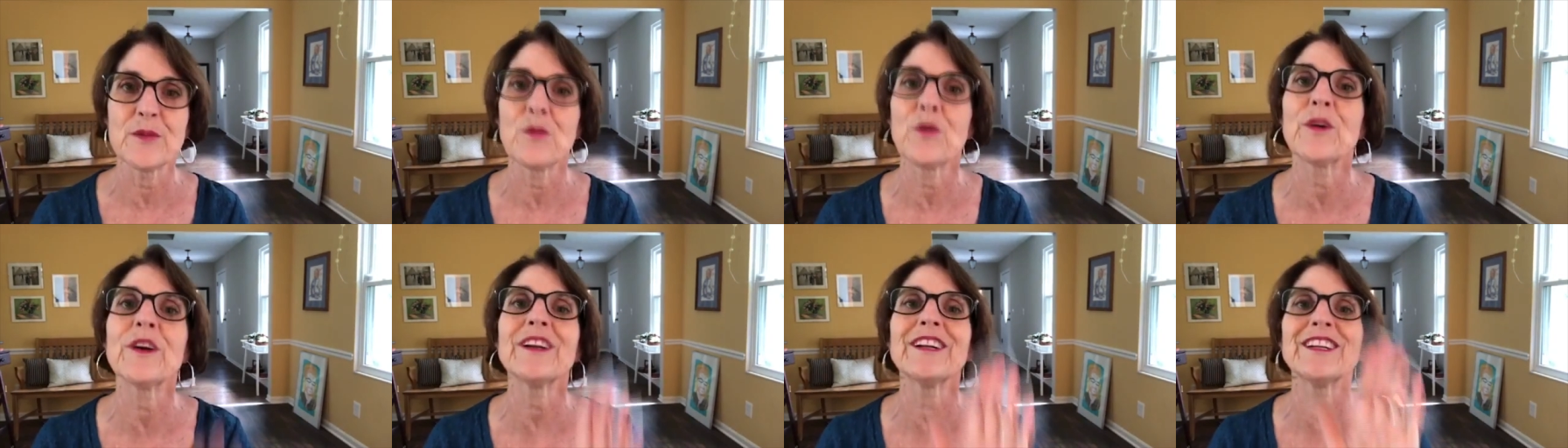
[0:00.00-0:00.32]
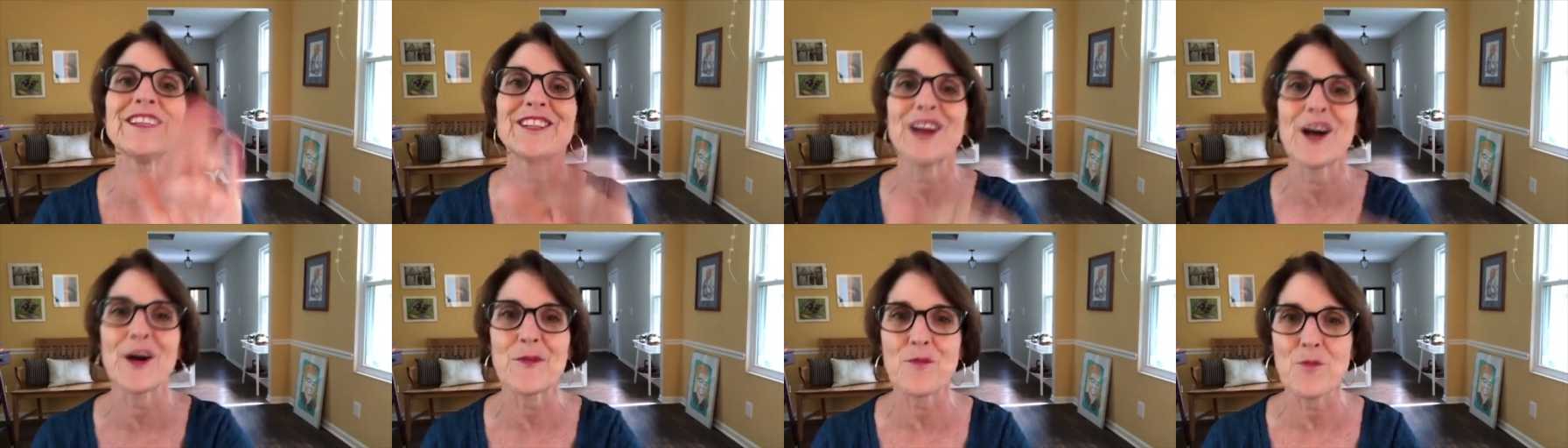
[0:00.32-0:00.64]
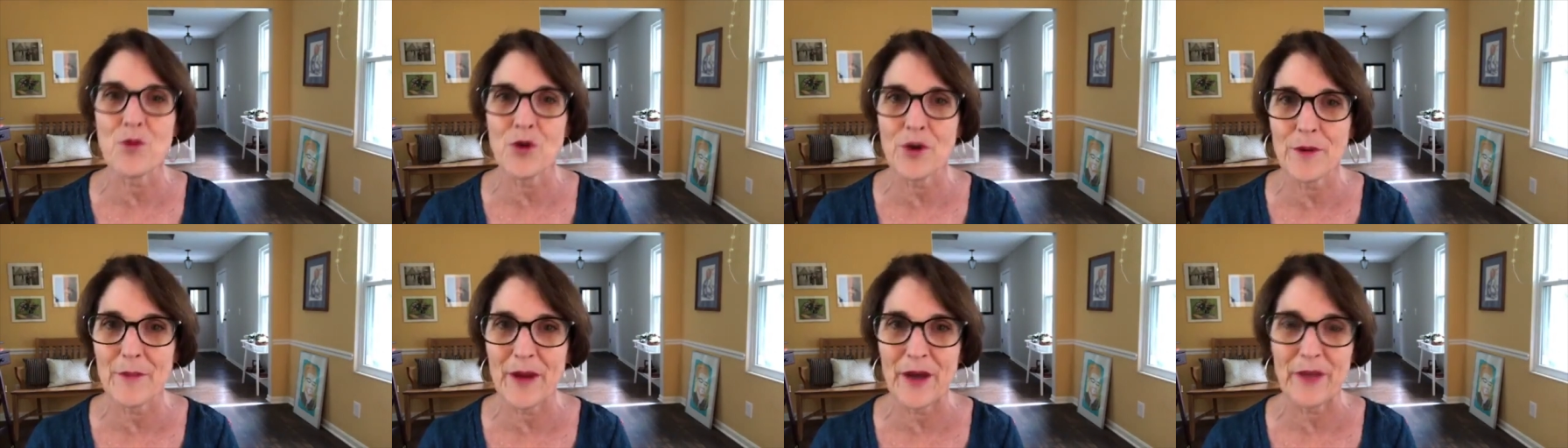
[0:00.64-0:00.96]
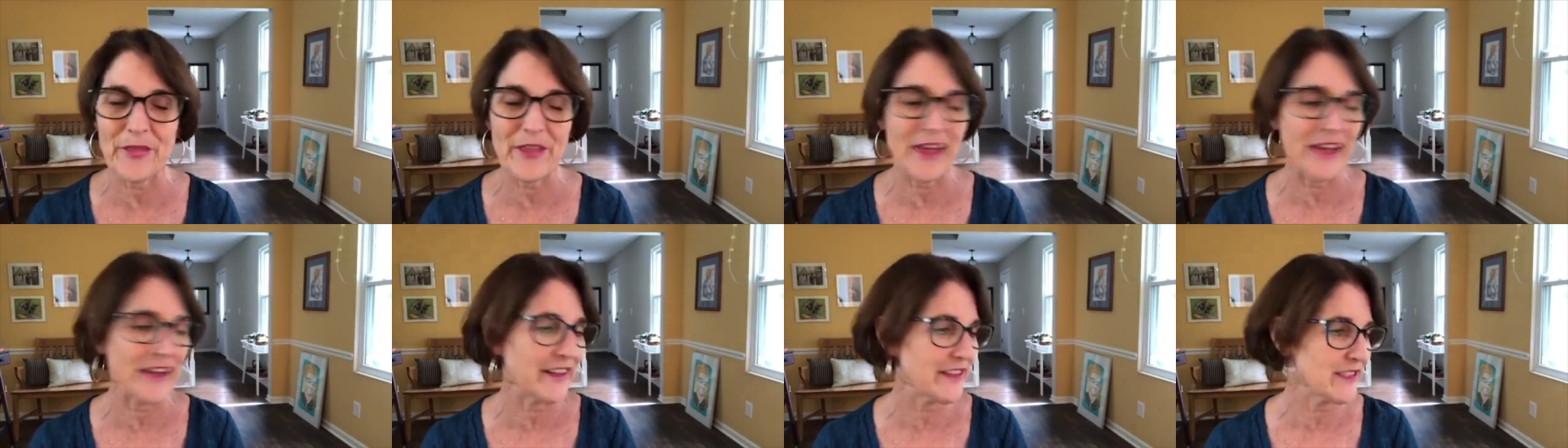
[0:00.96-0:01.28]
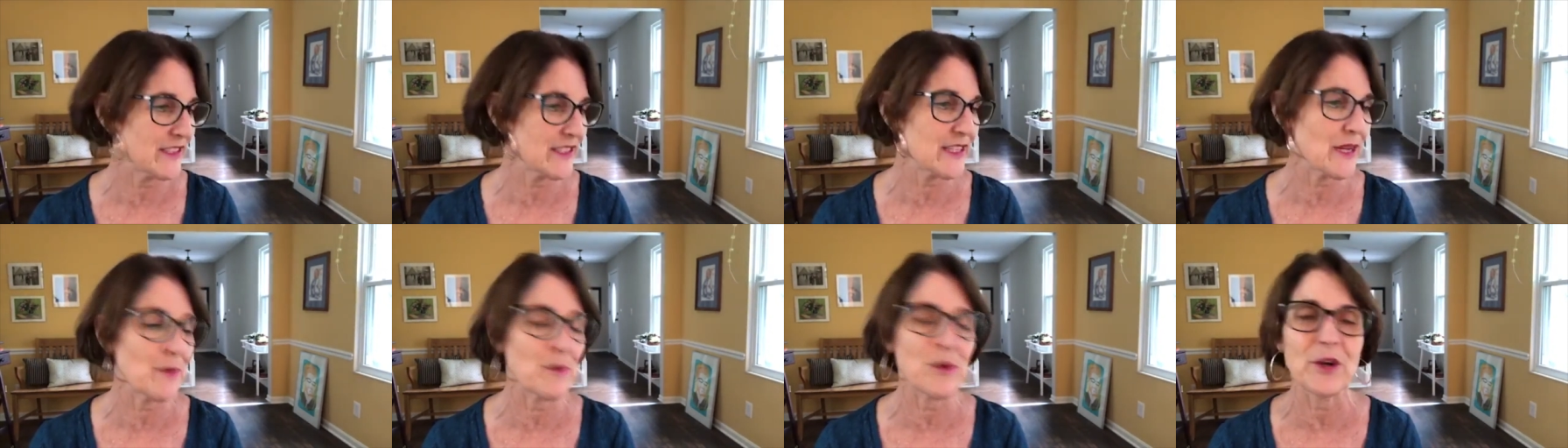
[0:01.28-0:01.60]
We're gonna talk more about that at
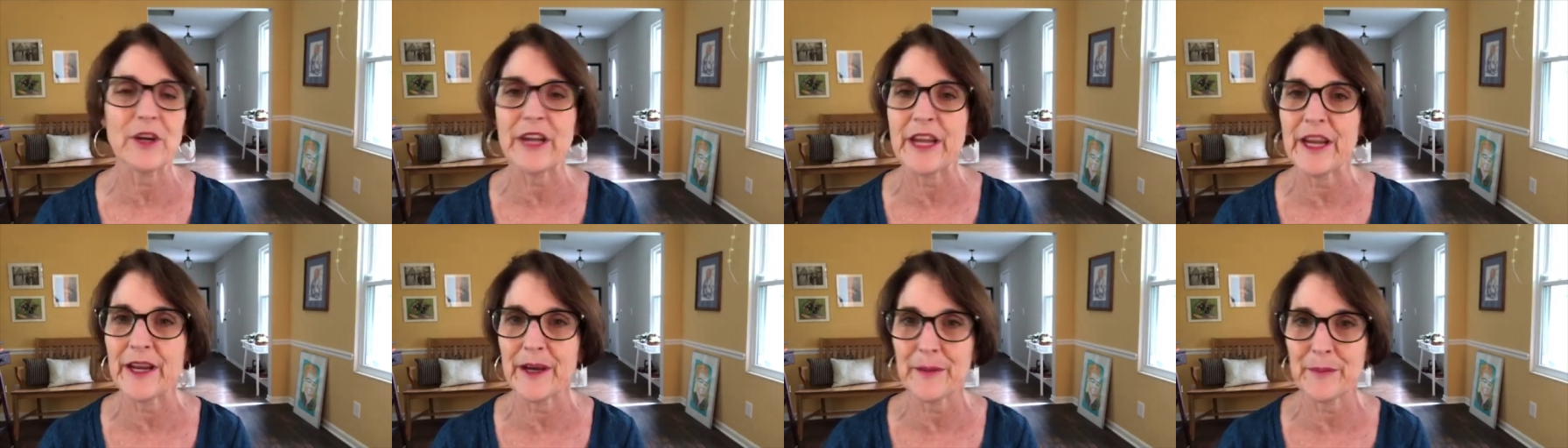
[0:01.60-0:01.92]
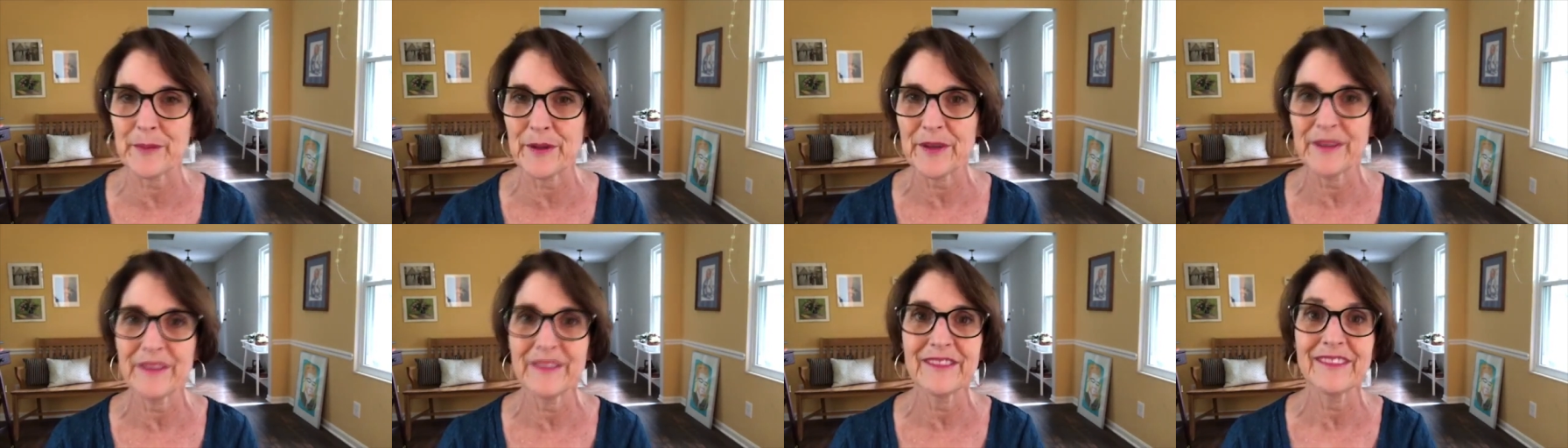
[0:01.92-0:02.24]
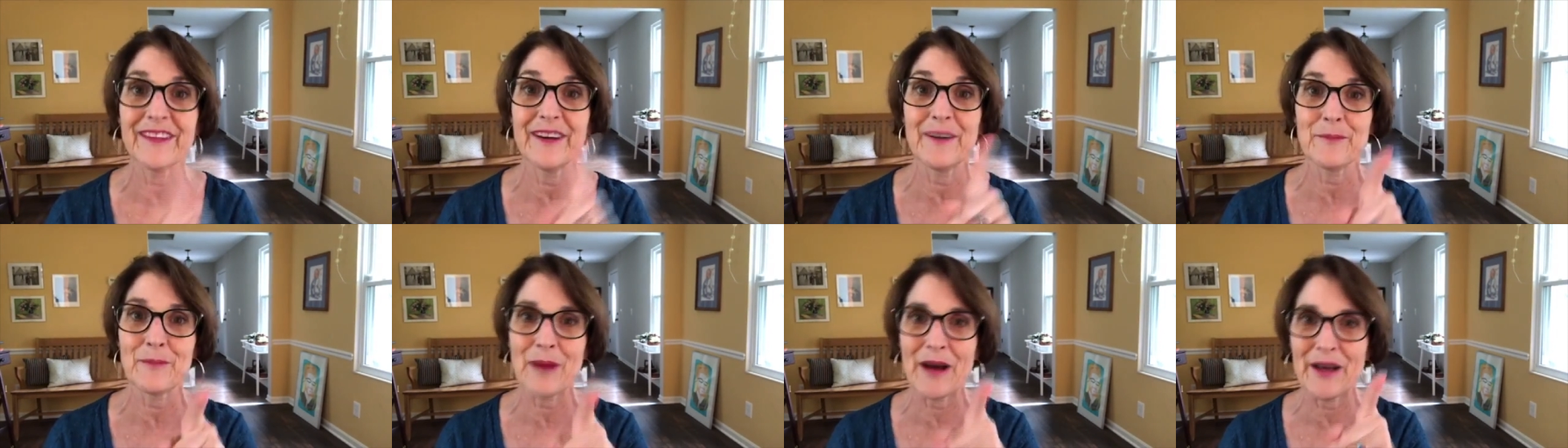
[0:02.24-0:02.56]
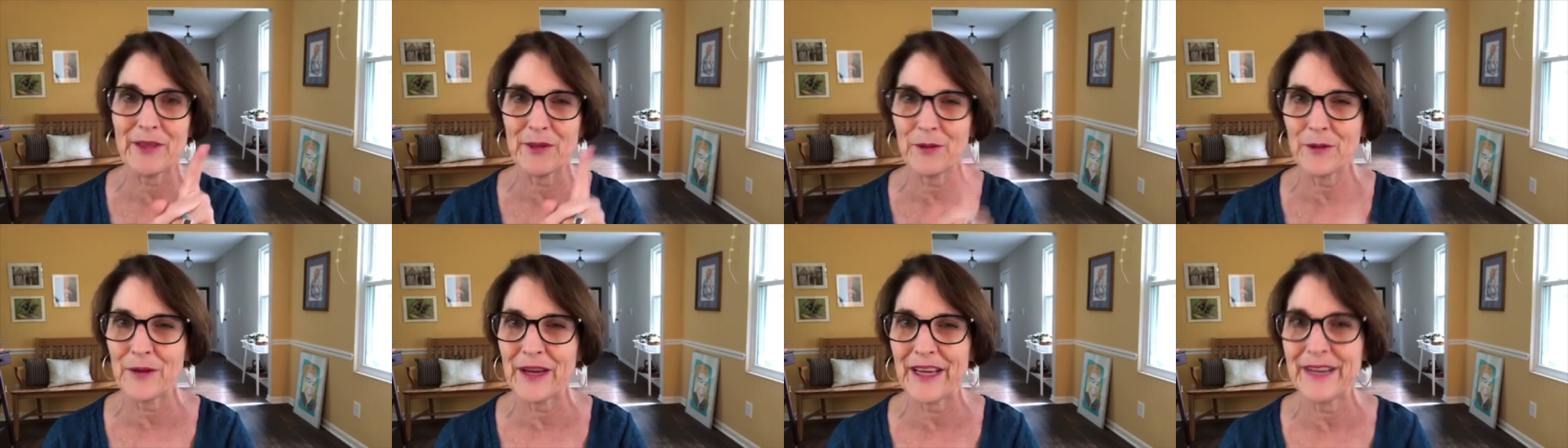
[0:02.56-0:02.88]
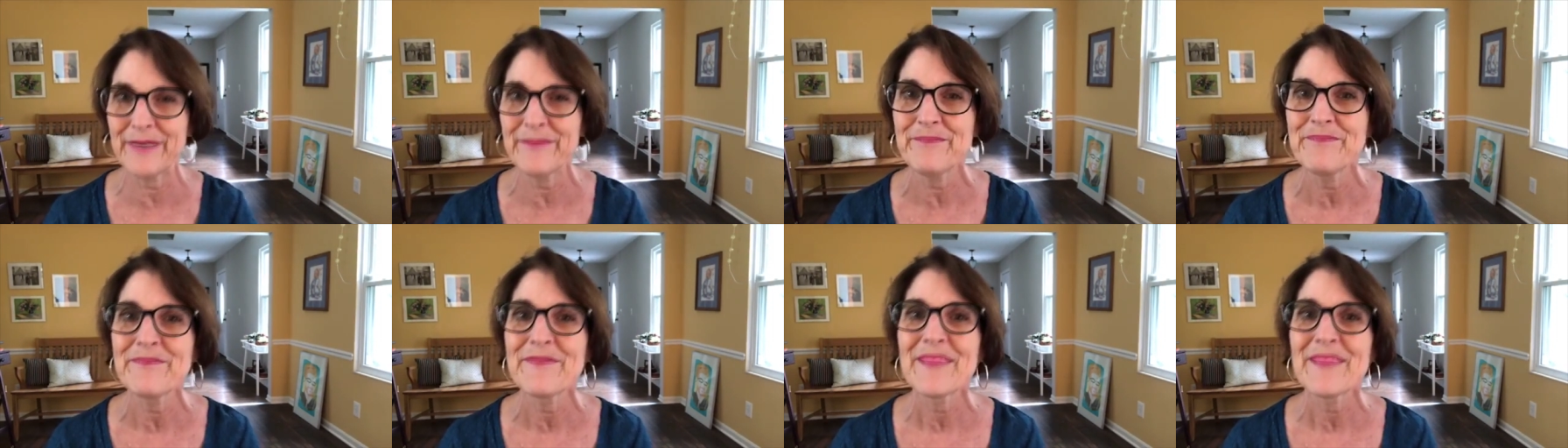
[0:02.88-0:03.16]
summer camp, by the way.